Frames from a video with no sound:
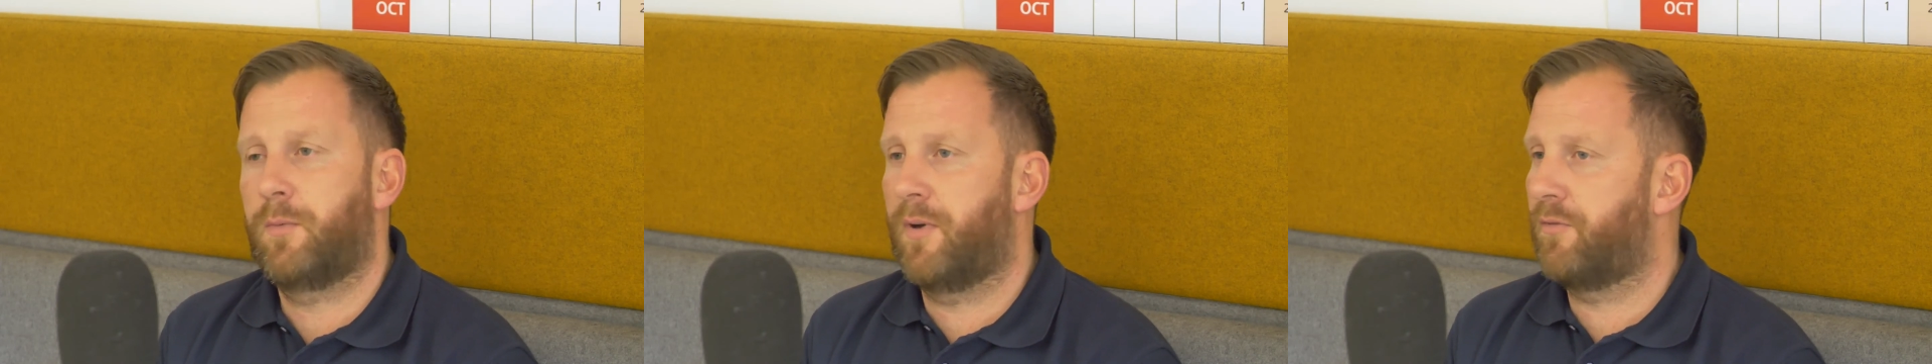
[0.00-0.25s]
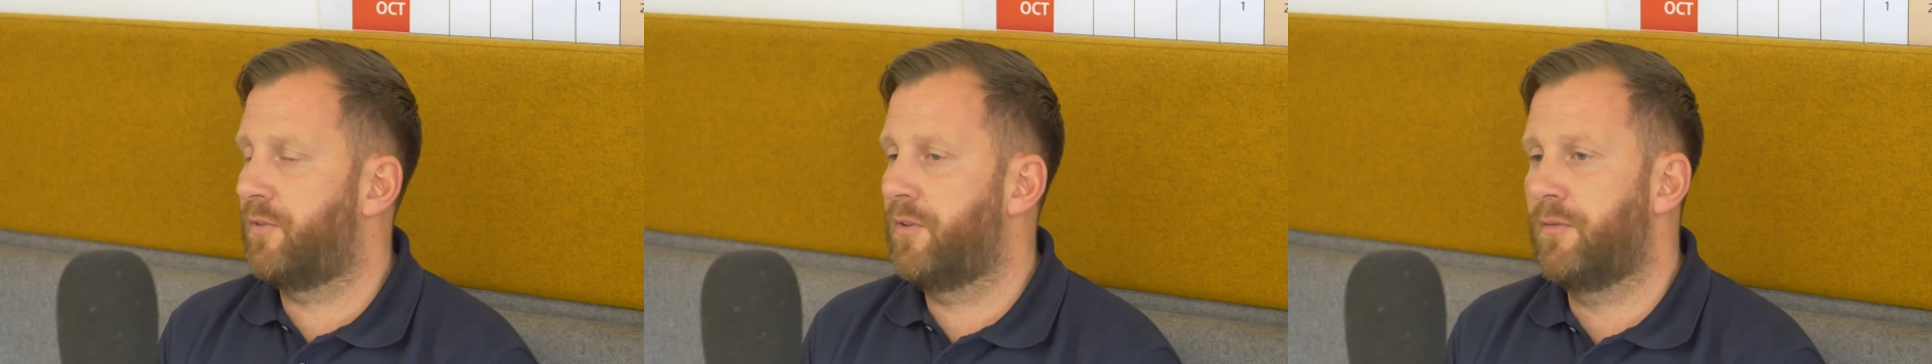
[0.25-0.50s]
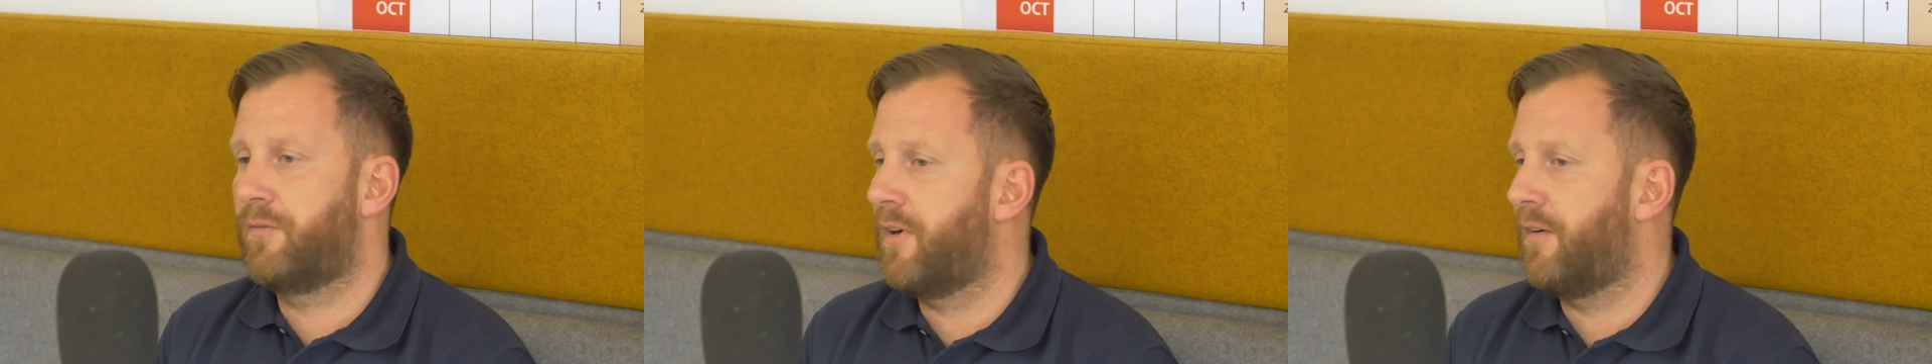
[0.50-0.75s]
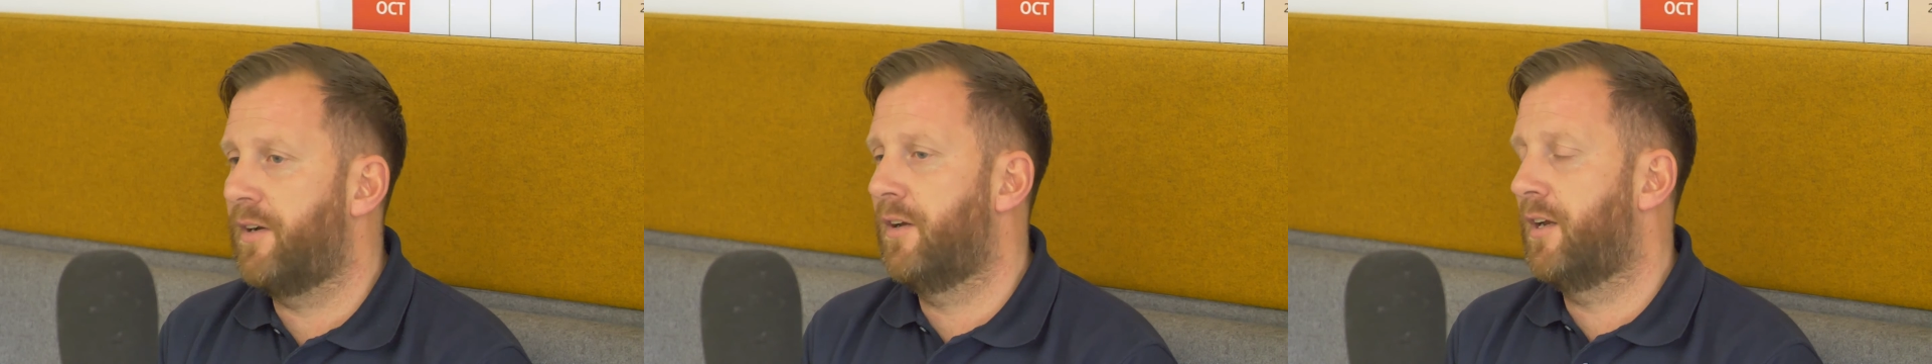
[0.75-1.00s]
He went through them
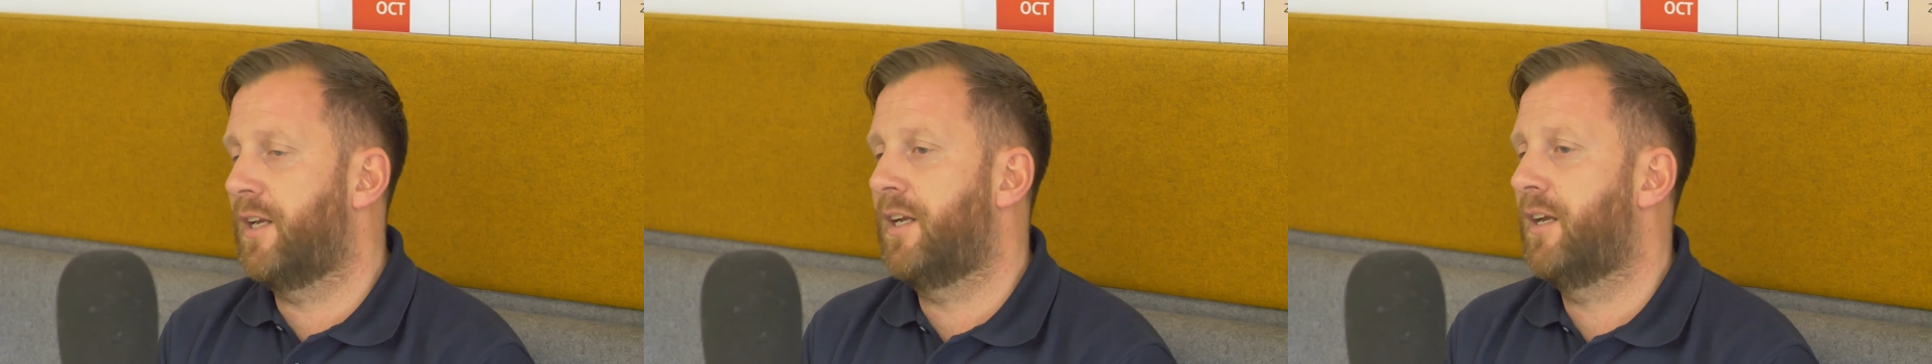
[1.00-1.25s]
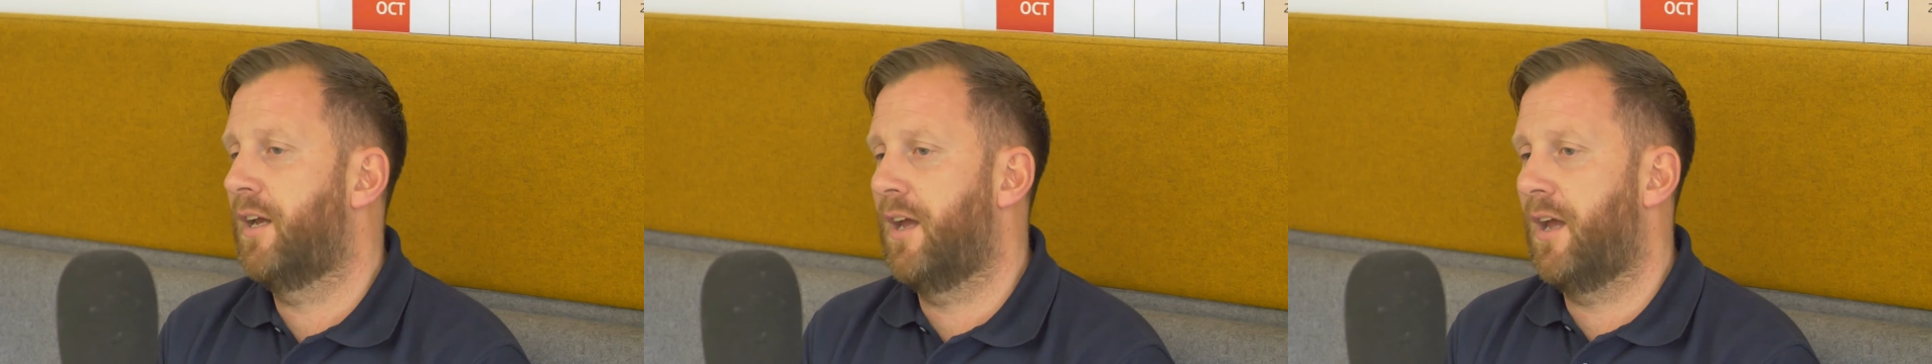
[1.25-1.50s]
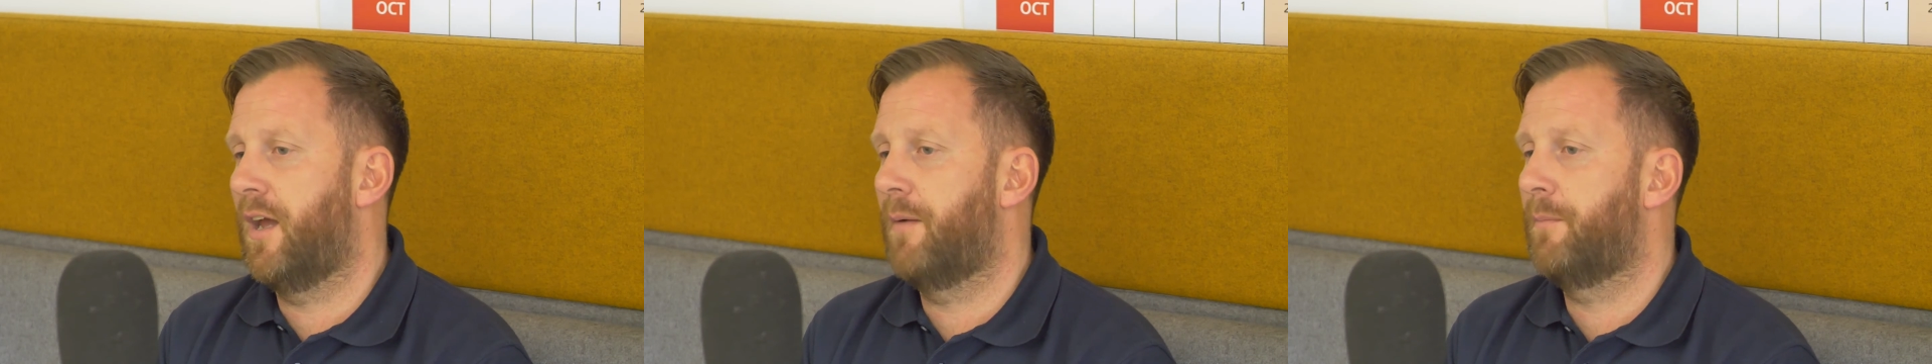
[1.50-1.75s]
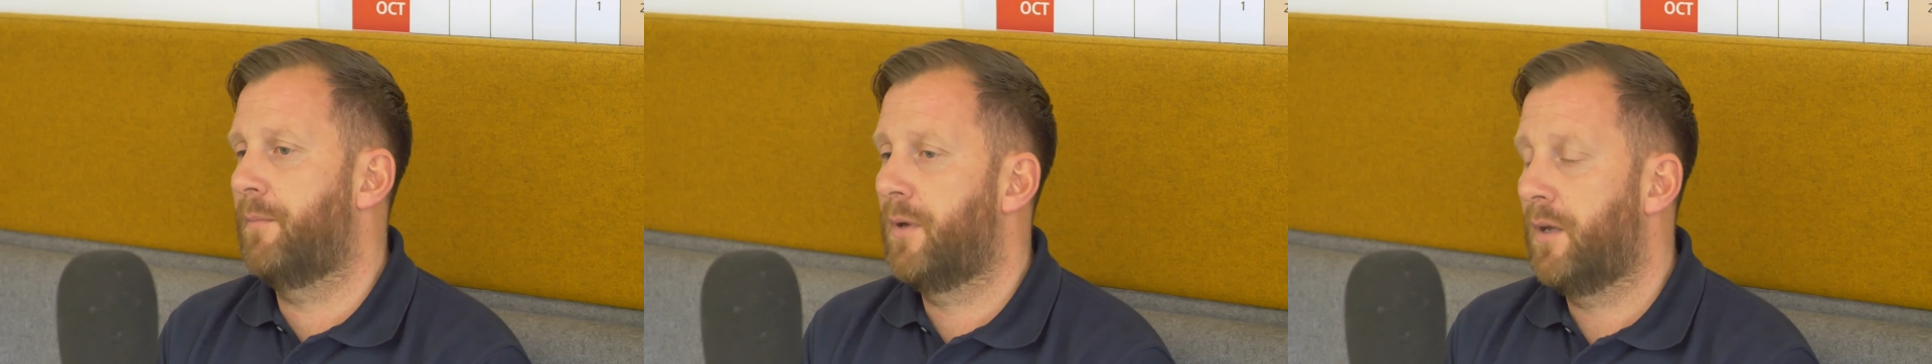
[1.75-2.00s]
very early,
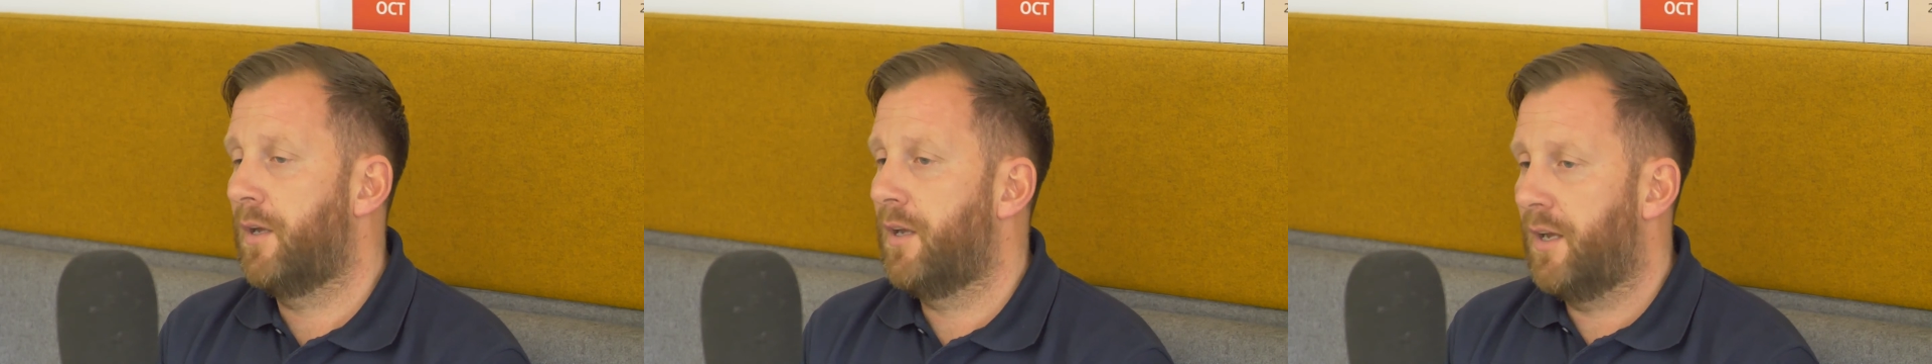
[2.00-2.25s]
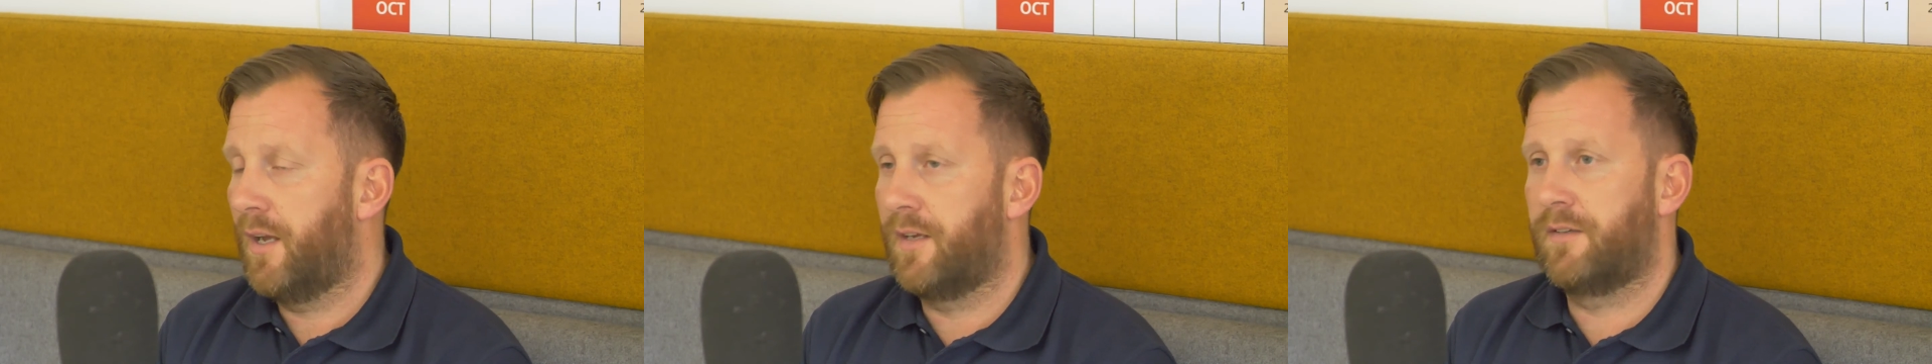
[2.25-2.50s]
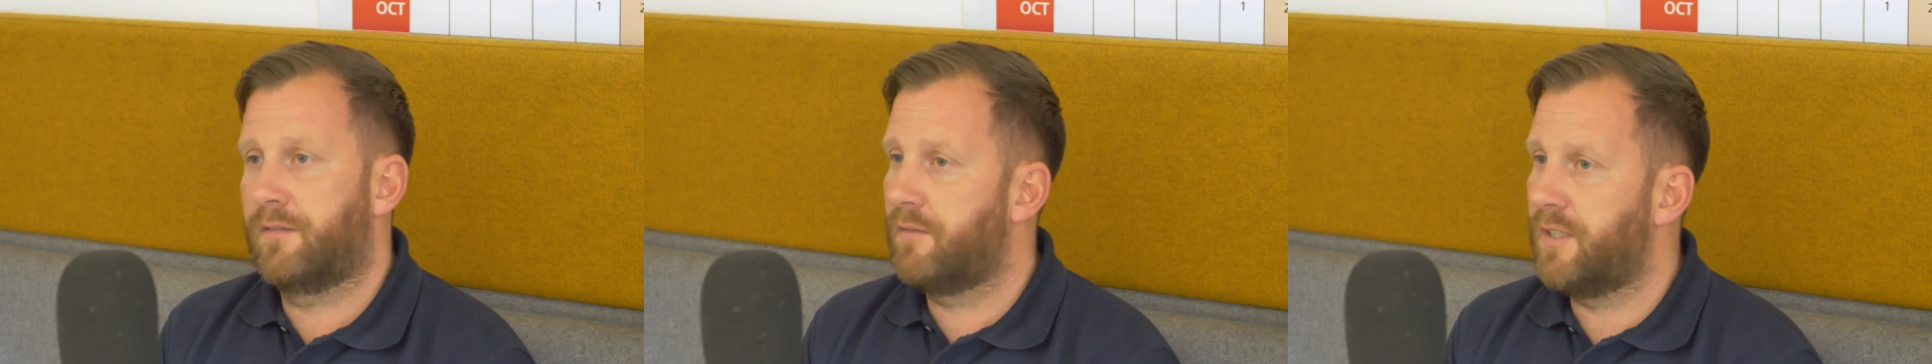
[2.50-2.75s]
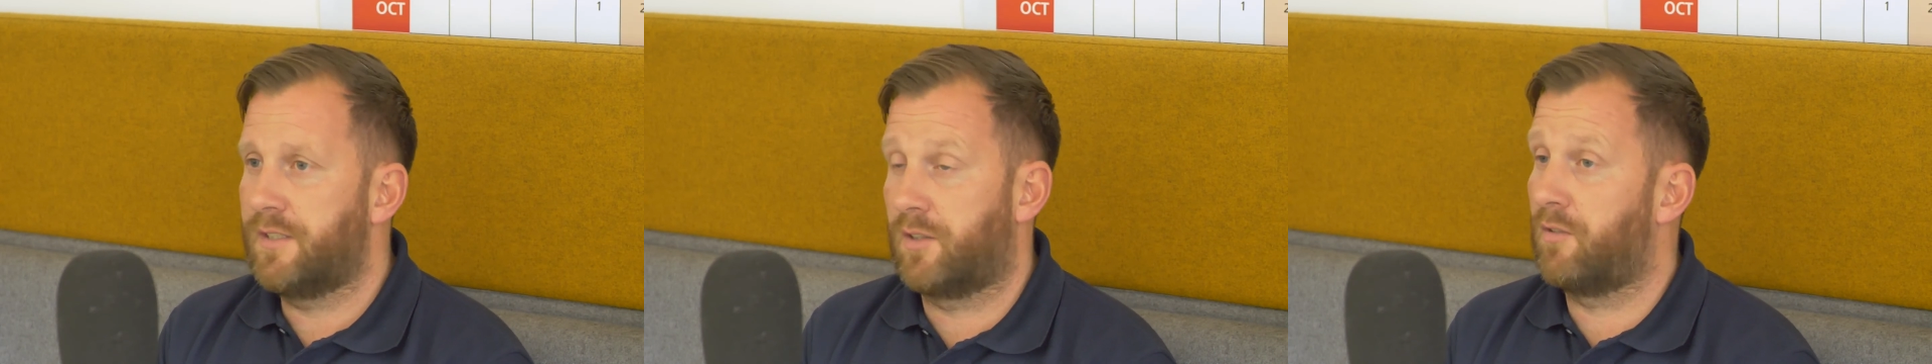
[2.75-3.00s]
and
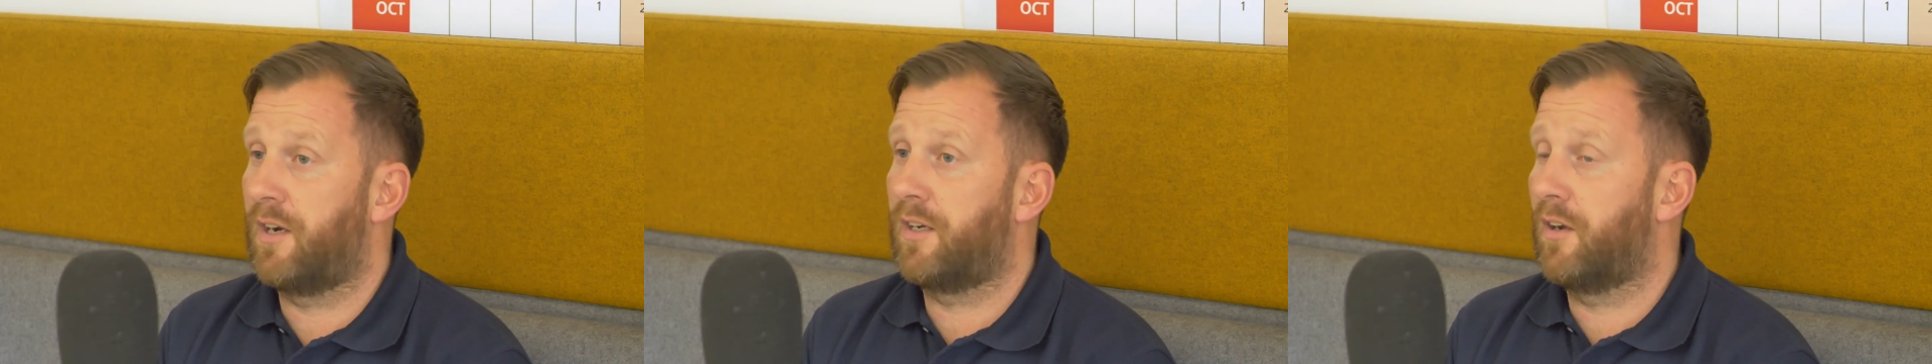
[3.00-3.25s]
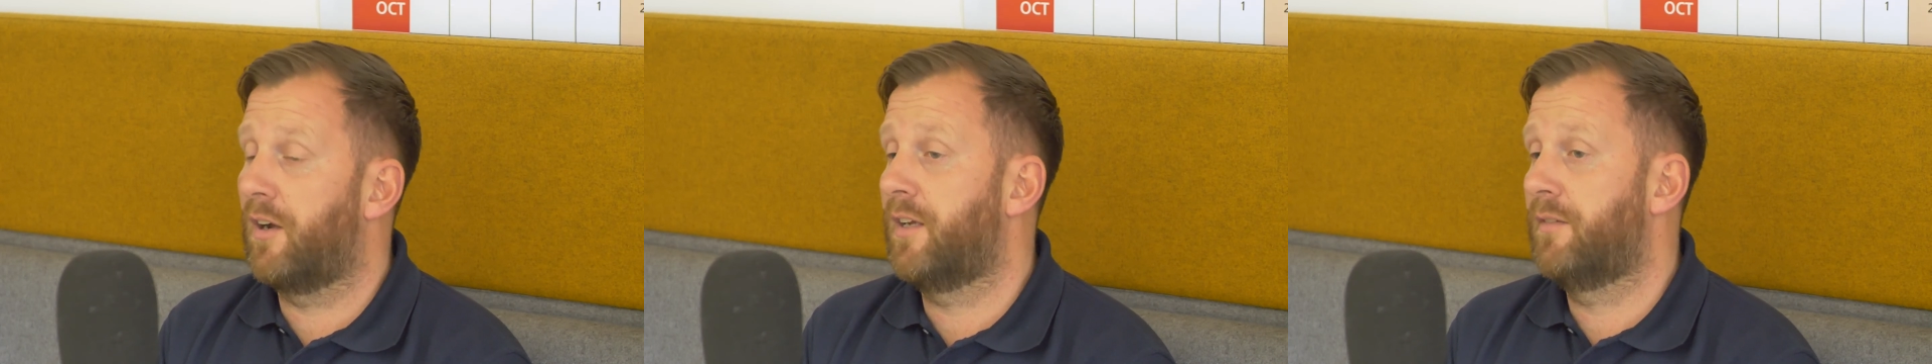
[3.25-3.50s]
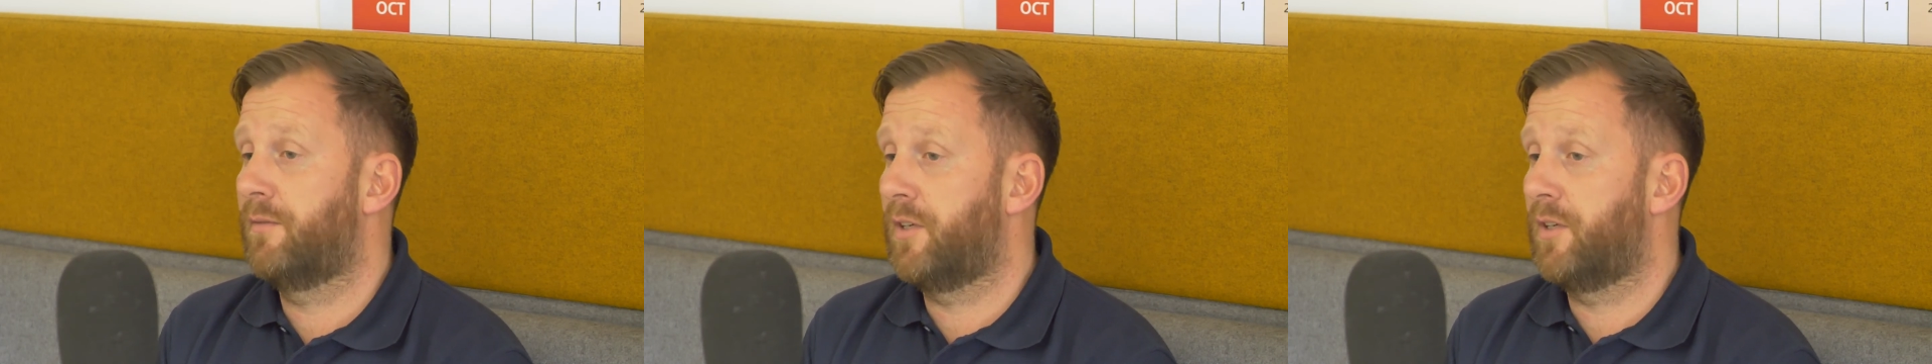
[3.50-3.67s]
he's a great guy.